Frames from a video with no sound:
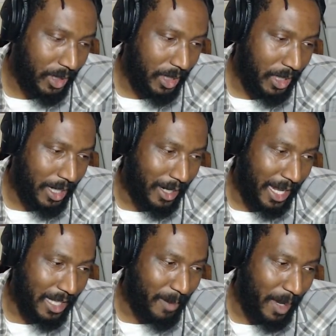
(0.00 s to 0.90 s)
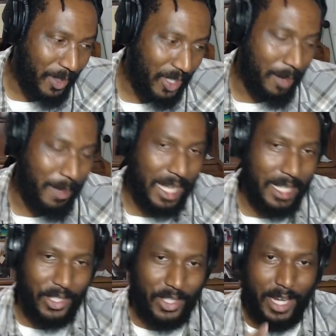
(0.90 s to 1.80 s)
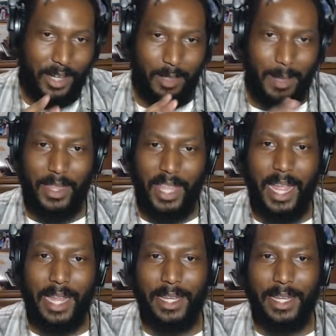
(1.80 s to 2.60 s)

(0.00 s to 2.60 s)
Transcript: that's maybe somebody just cares about that.